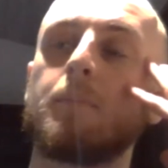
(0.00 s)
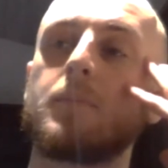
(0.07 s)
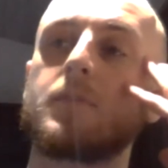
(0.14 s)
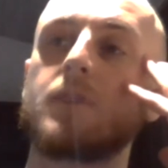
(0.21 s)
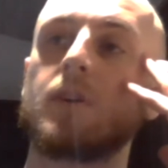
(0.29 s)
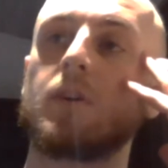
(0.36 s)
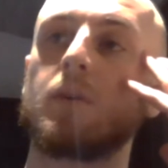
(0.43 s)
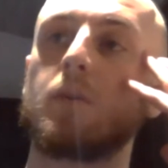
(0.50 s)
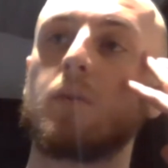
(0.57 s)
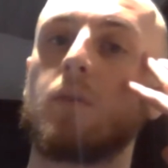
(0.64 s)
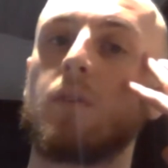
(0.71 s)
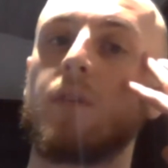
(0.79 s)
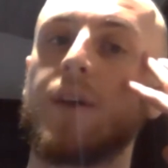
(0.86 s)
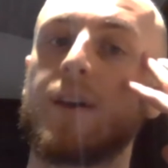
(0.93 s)
So
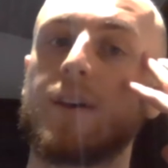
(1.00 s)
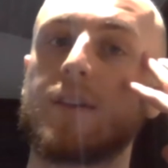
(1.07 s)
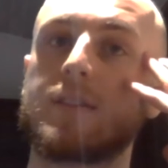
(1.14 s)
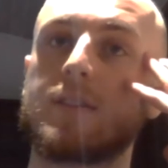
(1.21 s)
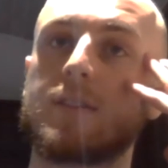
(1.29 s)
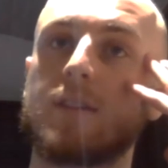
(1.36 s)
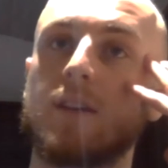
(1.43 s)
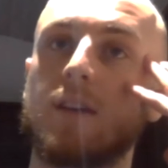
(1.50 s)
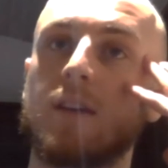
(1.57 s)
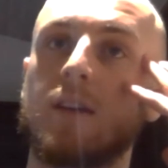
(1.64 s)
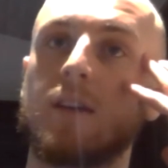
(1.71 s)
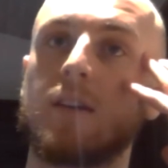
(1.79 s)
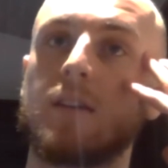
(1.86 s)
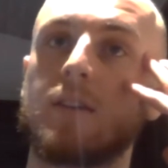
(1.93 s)
that
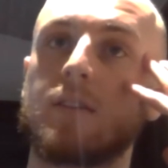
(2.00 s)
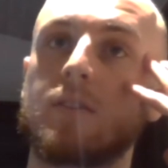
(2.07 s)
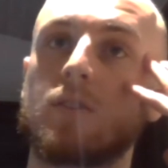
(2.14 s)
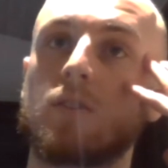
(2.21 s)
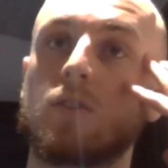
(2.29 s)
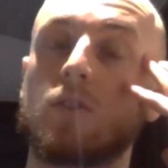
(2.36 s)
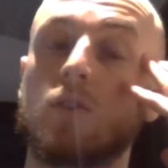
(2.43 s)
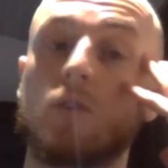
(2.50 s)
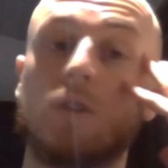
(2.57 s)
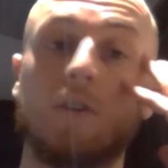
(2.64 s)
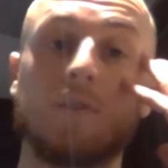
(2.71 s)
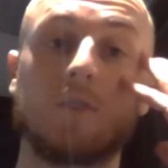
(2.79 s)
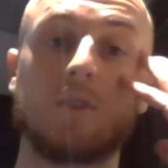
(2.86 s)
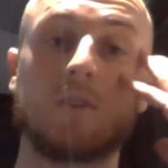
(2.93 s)
is
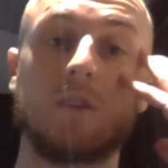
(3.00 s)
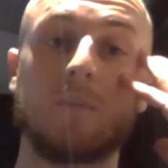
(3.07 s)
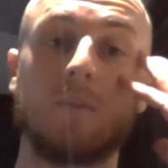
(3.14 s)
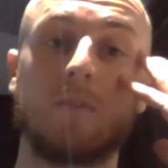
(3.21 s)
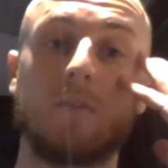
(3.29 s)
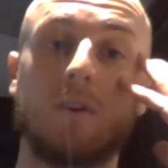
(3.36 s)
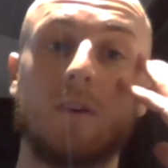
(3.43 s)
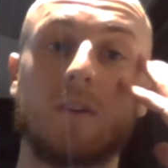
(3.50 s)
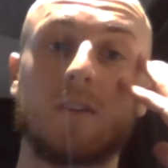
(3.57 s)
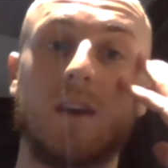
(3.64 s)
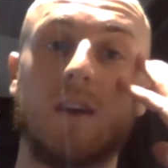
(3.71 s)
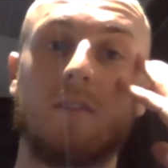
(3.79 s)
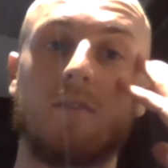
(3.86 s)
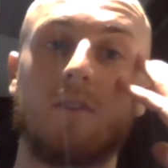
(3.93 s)
good. I've just done my
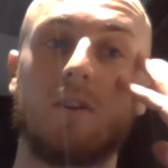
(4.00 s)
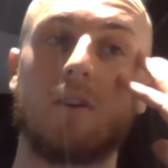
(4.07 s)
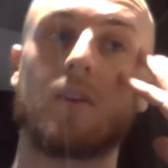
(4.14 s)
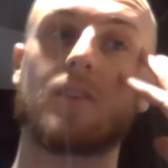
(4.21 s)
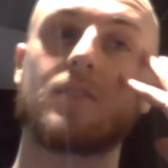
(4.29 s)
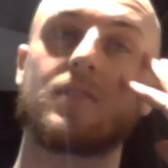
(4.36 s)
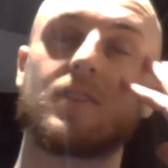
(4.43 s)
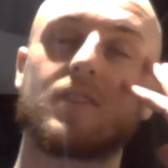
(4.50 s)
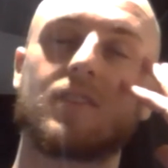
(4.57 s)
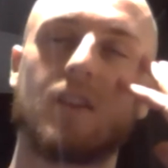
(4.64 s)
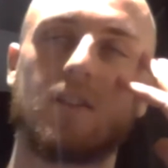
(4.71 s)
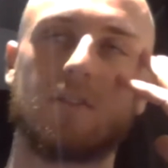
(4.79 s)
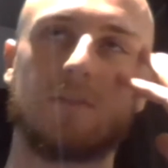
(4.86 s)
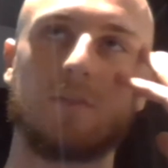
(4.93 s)
first ever
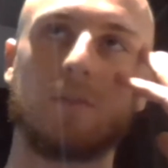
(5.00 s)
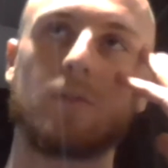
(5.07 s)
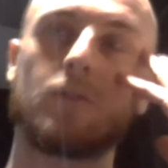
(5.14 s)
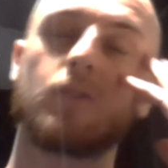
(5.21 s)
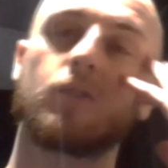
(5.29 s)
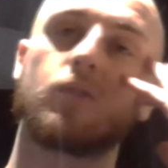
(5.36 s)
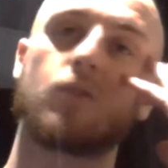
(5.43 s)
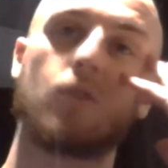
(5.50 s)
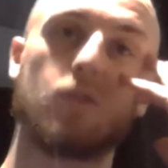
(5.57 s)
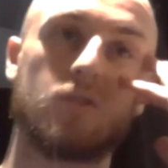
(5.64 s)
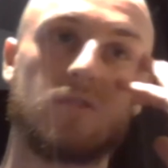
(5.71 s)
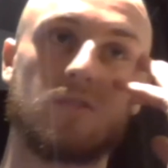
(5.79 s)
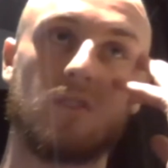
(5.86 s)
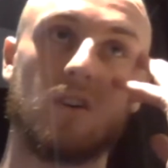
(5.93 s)
successful
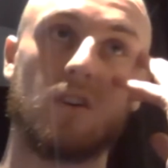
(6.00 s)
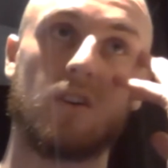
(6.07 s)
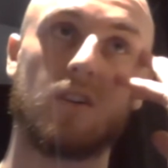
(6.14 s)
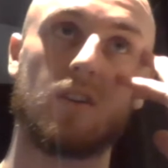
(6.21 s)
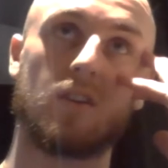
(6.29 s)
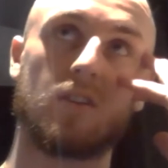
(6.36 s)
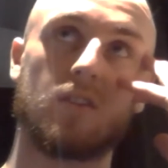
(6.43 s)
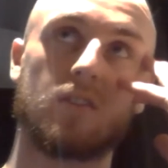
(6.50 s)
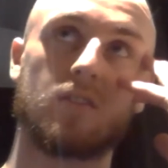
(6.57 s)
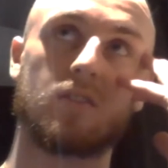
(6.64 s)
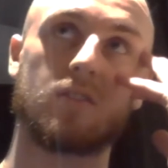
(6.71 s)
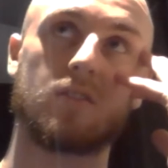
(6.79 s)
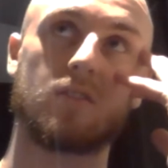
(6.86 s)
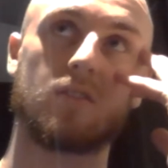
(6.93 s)
cross-site
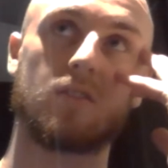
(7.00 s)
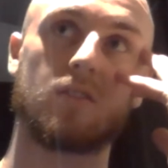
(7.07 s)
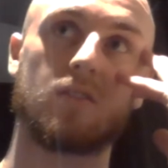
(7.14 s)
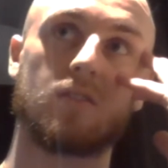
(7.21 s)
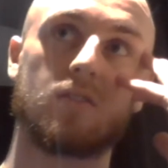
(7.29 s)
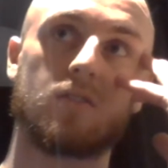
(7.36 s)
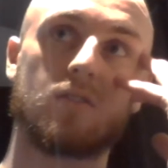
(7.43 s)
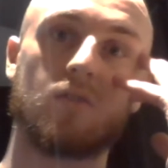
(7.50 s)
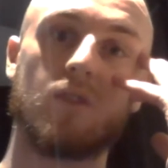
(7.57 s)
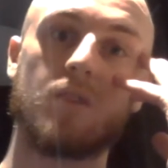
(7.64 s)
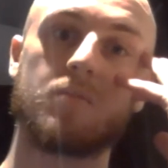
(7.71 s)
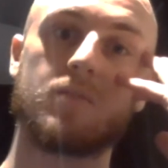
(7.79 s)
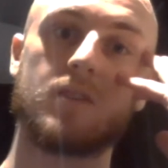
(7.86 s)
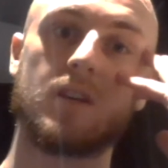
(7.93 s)

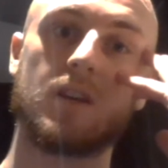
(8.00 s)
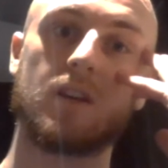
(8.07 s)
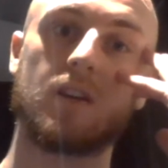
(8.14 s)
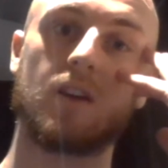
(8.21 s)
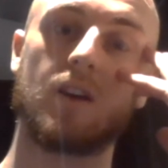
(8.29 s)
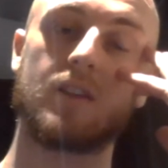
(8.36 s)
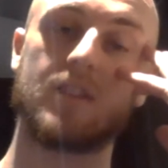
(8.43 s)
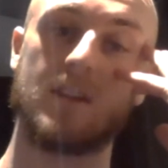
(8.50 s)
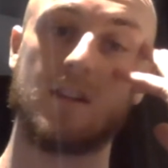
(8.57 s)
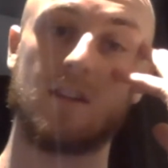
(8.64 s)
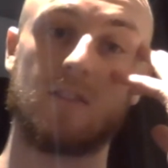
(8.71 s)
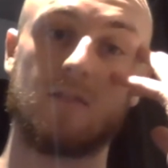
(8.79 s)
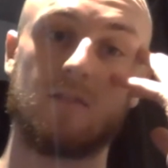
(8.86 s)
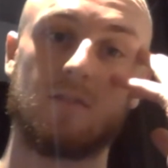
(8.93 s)
scripting
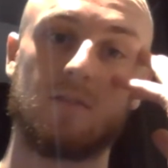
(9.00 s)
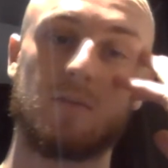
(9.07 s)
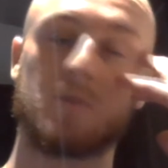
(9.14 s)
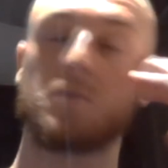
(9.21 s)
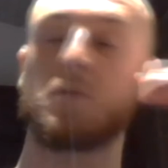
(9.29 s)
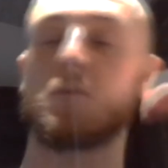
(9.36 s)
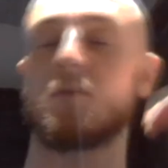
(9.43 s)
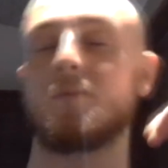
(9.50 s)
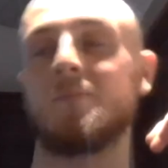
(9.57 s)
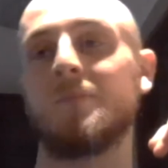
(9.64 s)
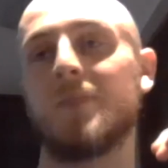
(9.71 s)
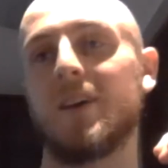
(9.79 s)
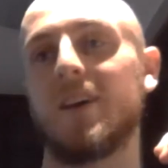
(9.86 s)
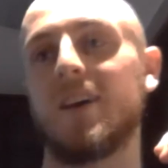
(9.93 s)
attack, which was awesome,